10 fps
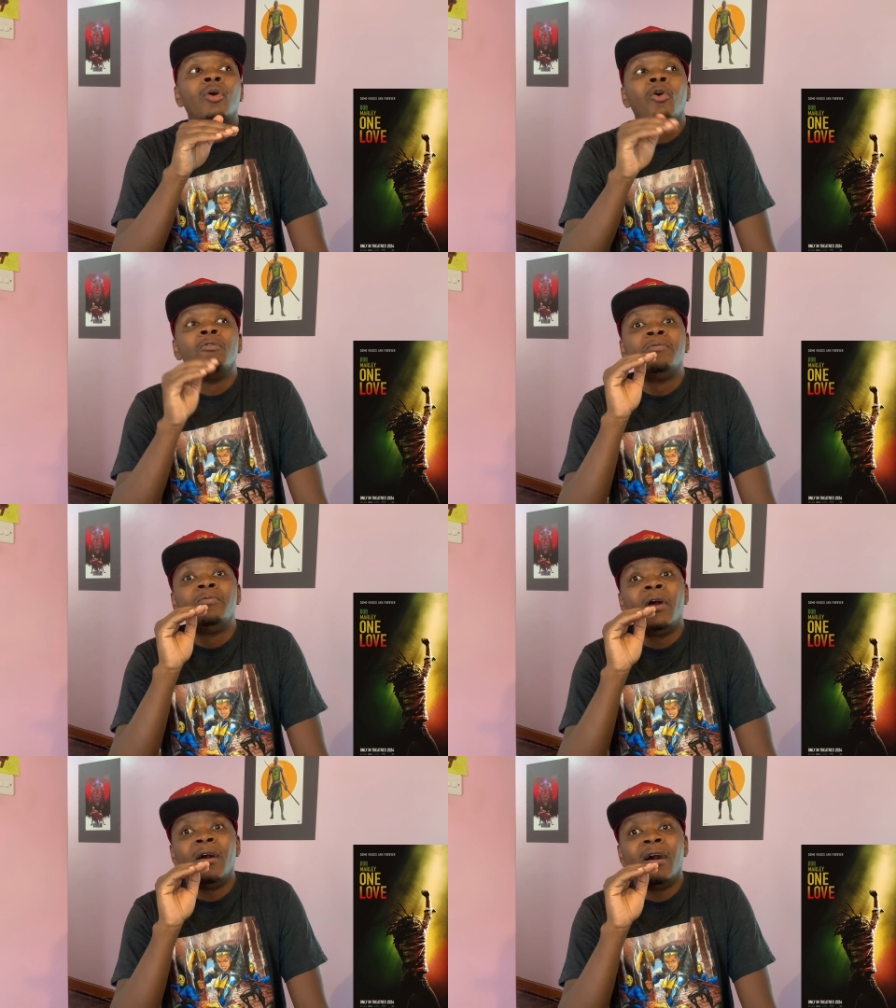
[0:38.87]

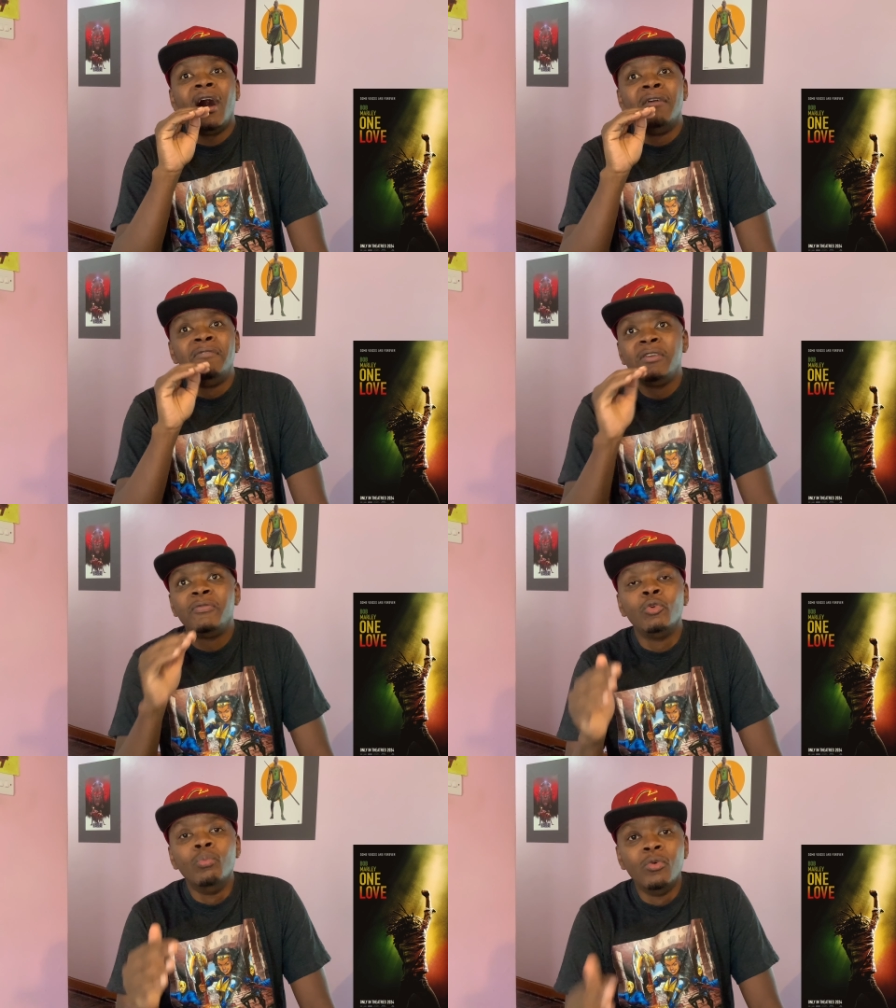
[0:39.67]
of a very
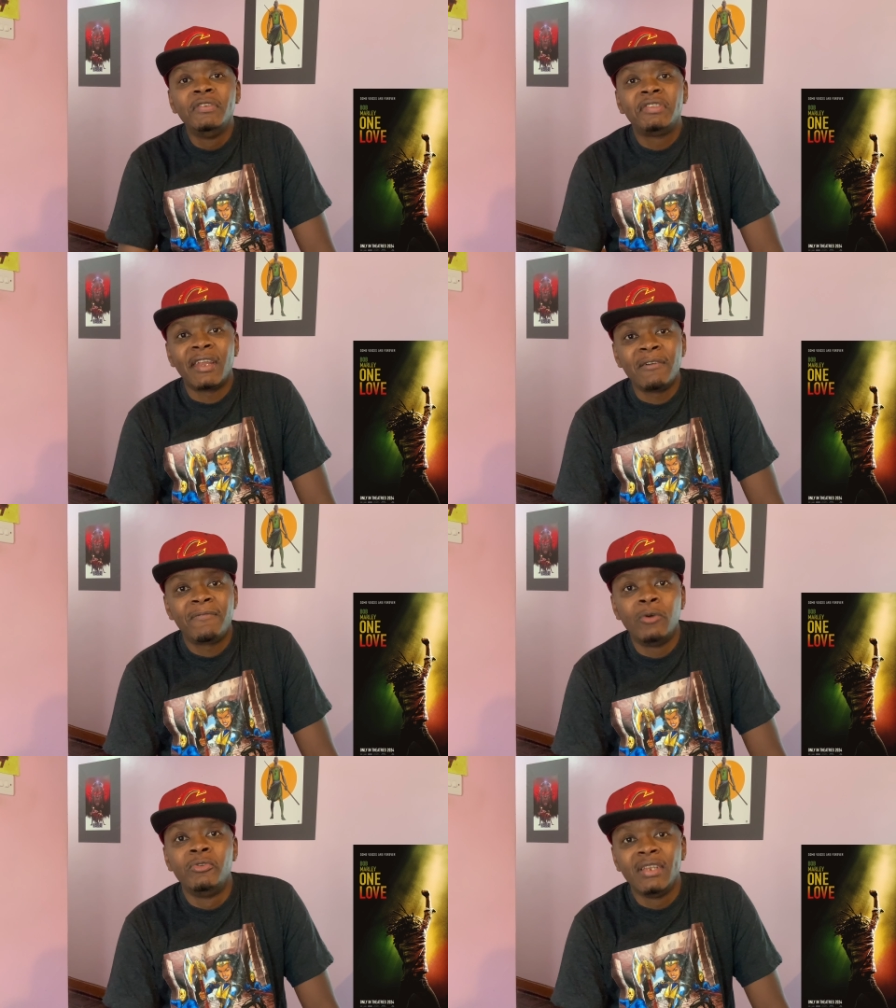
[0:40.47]
few movies that I
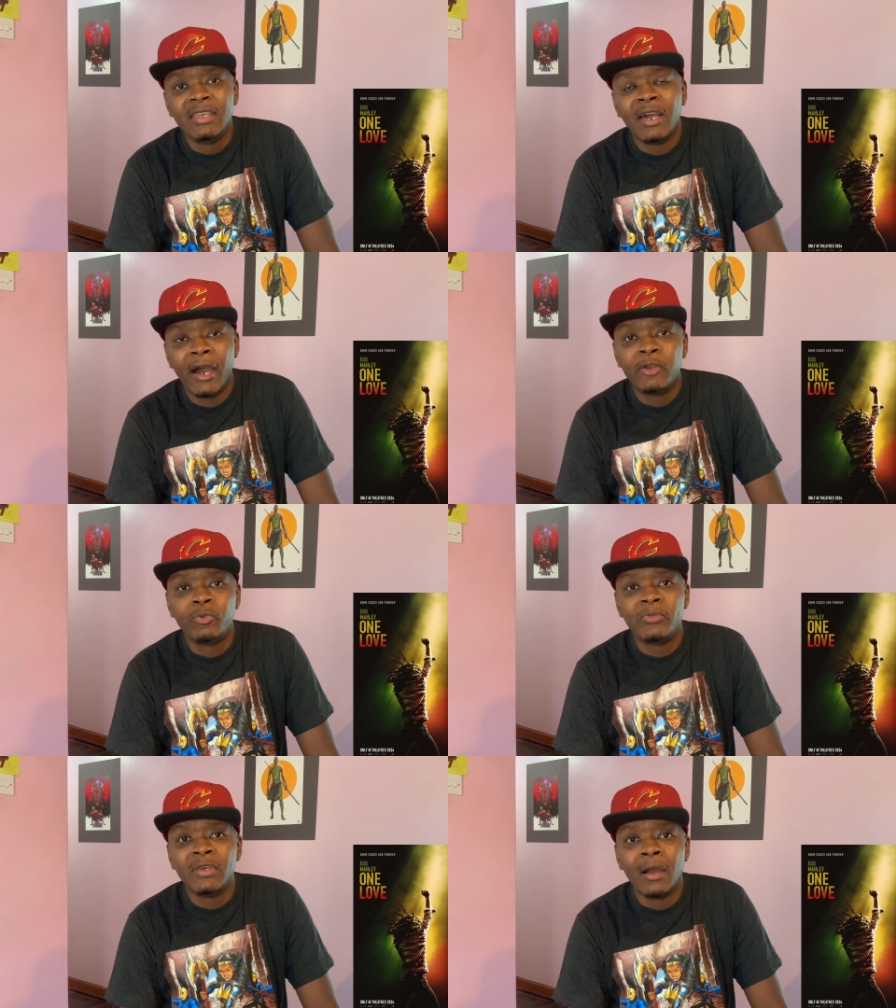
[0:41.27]
found really
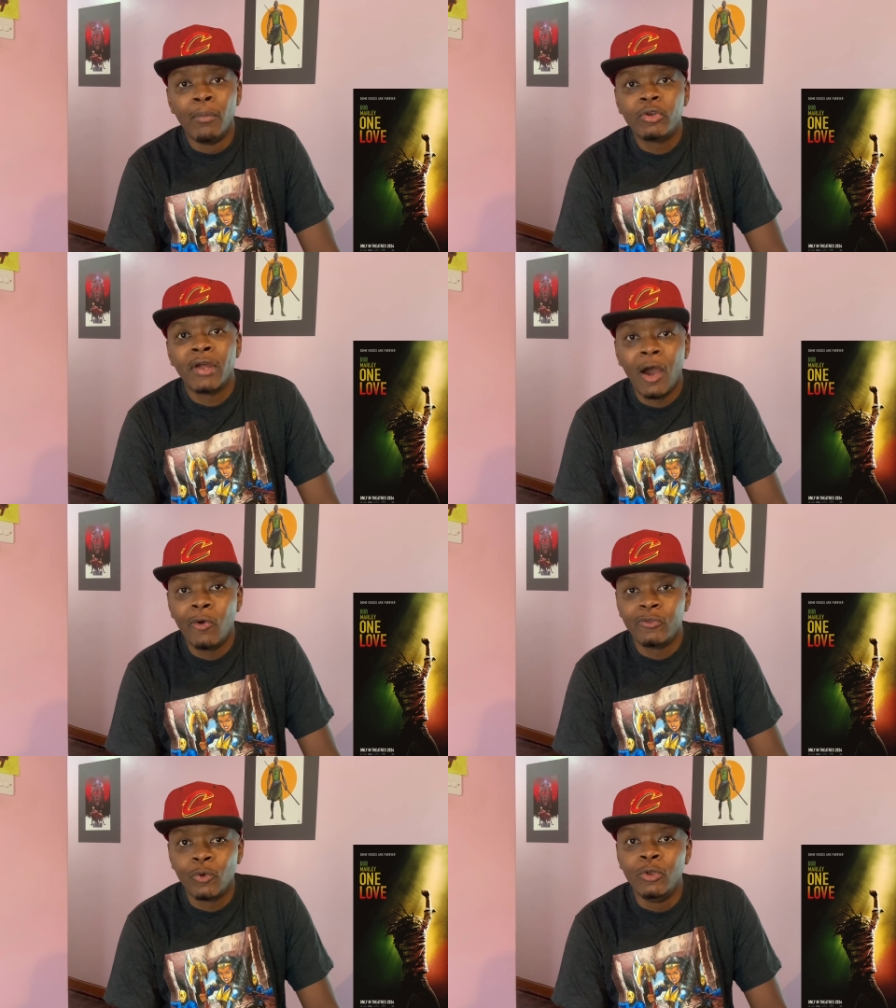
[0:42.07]
hard to think about
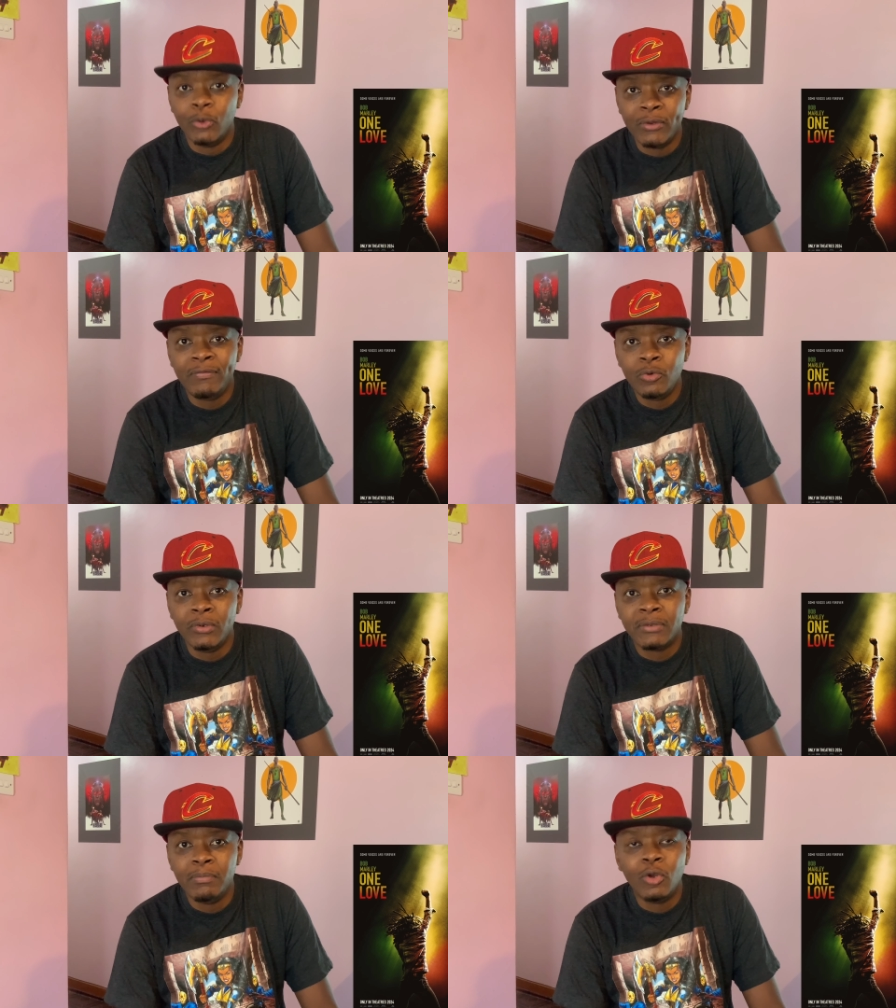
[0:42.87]
how I was going to
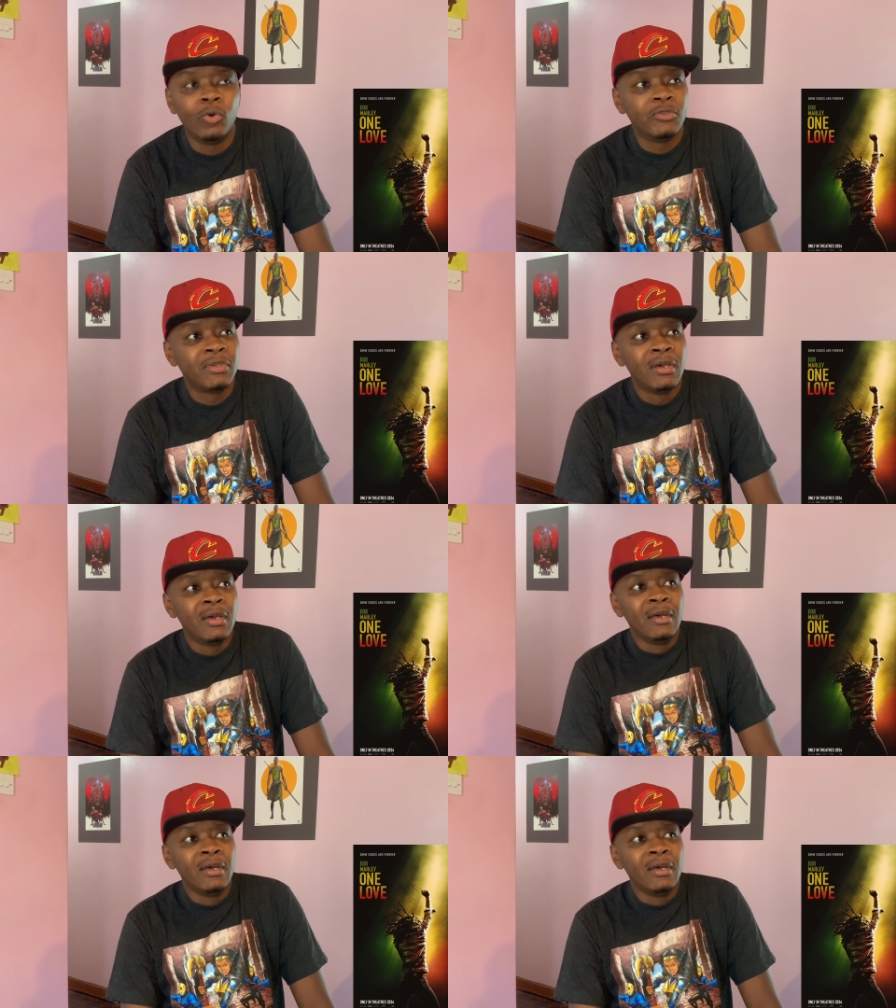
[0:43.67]
review it because